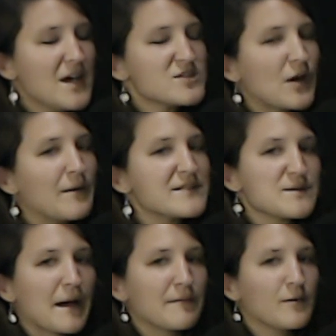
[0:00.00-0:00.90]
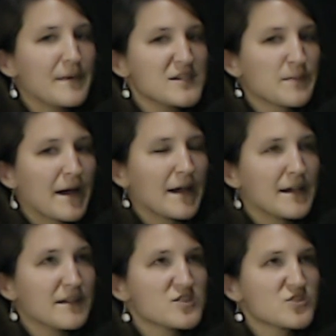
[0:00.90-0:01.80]
So I went to Bible and Beach
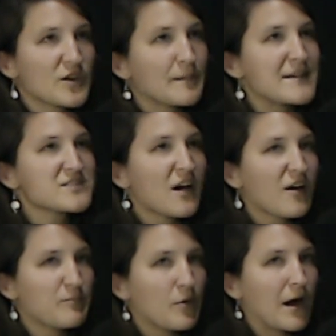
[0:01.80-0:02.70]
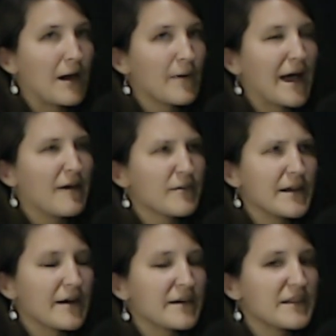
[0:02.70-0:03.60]
it's just during my sophomore. I went every
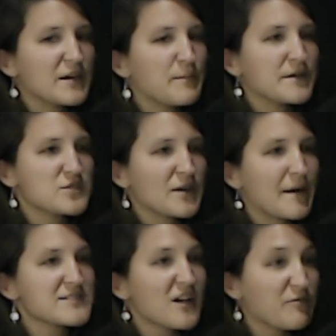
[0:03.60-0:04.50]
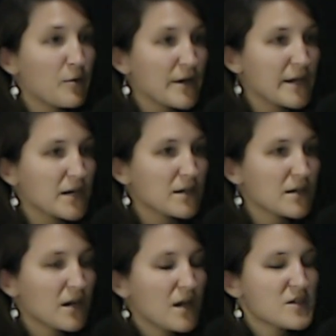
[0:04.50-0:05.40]
year I think, but during my sophomore year,
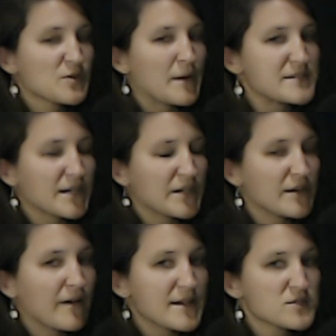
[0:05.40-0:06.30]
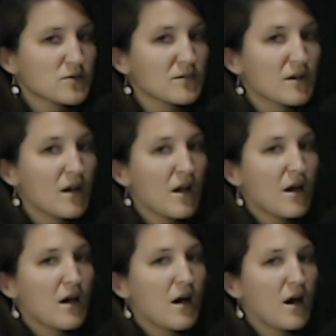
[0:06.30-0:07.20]
so my second year of high school.
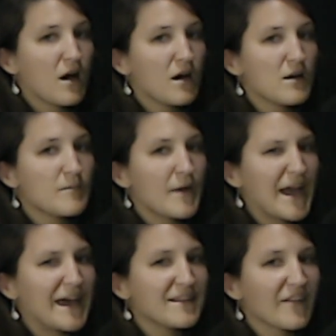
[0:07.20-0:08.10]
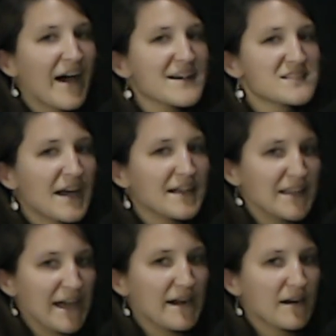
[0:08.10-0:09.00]
And the last night
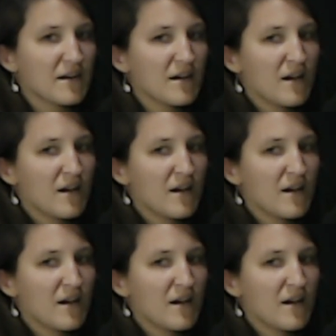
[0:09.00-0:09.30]
there,